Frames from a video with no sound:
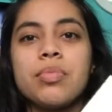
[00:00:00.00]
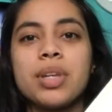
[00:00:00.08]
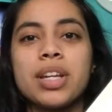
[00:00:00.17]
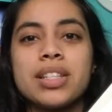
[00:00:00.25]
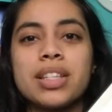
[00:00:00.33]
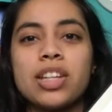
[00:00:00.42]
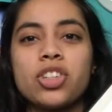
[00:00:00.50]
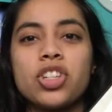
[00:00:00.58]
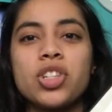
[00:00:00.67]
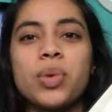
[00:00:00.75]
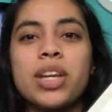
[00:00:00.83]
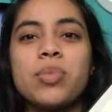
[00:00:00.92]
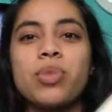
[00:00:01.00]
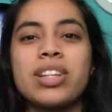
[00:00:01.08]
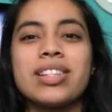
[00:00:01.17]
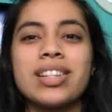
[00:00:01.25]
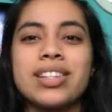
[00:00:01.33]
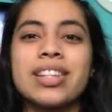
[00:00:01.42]
because like just the way he
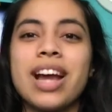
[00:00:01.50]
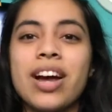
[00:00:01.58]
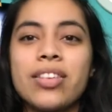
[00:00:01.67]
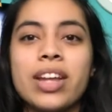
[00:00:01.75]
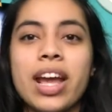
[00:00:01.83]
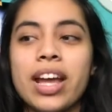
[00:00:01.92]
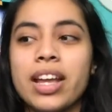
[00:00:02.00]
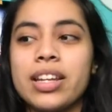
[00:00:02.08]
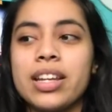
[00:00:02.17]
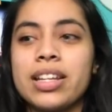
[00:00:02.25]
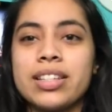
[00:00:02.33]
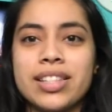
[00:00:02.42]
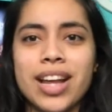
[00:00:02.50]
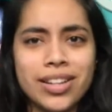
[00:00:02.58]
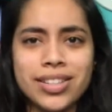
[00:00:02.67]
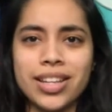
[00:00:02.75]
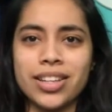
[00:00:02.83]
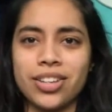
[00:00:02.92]
breaks things down, and it
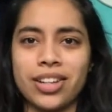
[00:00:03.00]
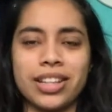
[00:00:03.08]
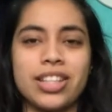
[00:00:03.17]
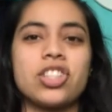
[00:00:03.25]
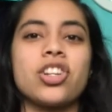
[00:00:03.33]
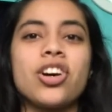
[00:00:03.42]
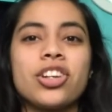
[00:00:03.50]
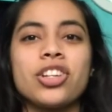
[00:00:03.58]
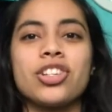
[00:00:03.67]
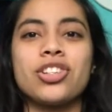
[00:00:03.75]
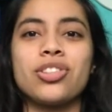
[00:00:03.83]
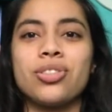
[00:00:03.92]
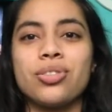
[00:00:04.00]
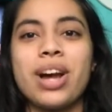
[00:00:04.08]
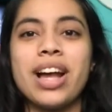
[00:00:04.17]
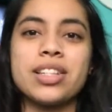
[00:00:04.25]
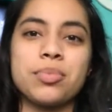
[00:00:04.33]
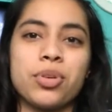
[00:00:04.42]
sounds like, you know, like he's talking to you
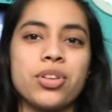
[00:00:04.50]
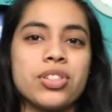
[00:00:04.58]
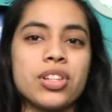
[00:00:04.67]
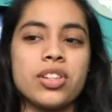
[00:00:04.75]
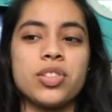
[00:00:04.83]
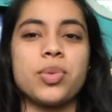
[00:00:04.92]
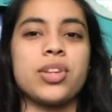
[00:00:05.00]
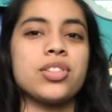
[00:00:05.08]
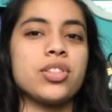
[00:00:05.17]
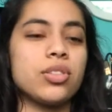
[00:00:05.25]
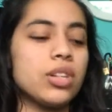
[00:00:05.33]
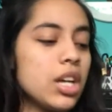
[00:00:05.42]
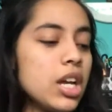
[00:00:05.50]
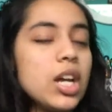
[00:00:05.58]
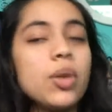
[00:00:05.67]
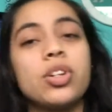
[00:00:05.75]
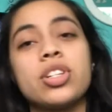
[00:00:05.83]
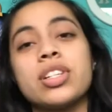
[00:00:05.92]
as a person as well too,
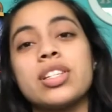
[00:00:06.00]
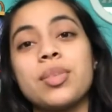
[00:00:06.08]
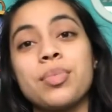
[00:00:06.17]
which is